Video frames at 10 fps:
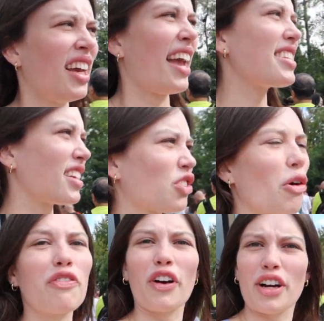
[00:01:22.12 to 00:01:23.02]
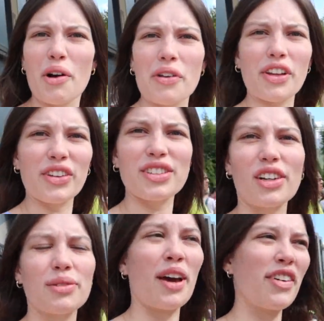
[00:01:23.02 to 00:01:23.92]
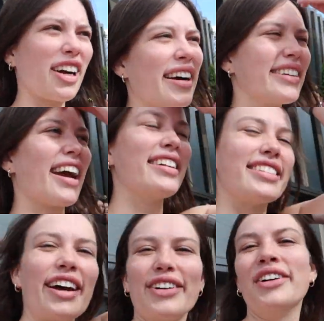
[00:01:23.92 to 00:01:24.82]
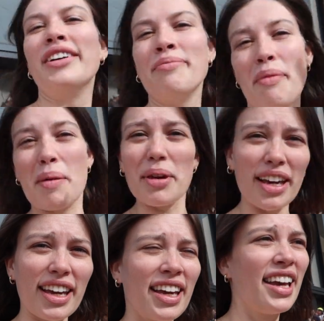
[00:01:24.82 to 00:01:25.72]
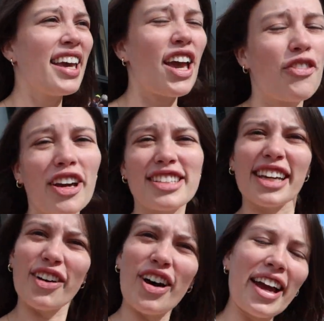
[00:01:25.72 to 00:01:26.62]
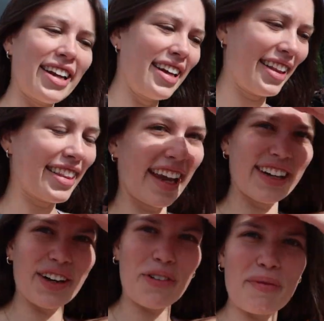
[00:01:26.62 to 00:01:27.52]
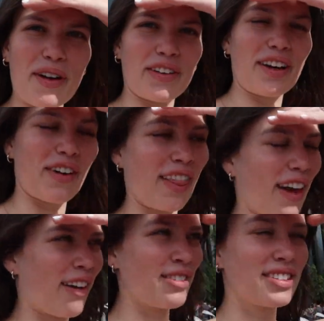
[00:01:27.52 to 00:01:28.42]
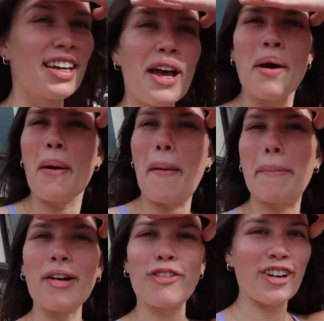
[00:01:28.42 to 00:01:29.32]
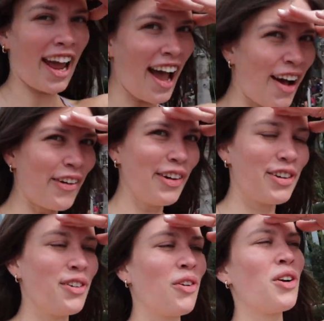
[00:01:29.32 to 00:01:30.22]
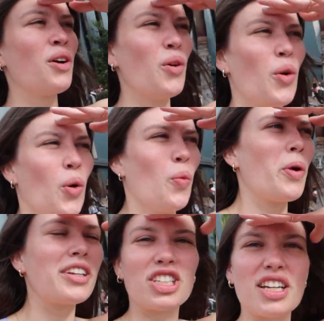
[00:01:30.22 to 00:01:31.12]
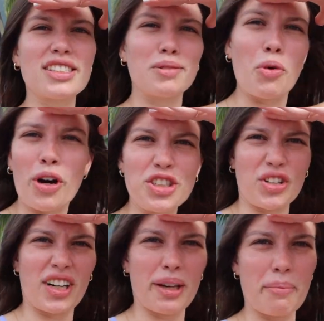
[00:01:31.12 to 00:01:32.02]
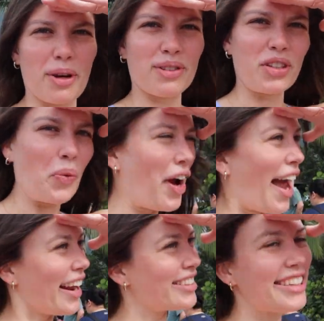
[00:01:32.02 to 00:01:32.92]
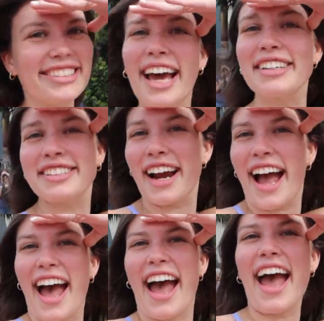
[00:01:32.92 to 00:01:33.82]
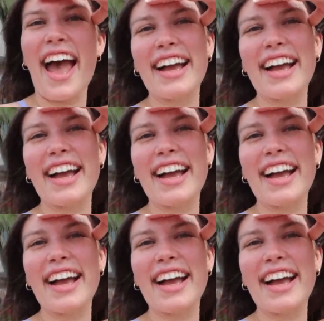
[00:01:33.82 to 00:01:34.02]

And Disco Inferno are the only songs we haven't gotten yet. So maybe if we get to get on later, we'll be able to get one of those. But for now, we just need some more adrenaline boost. So we're heading to test drive.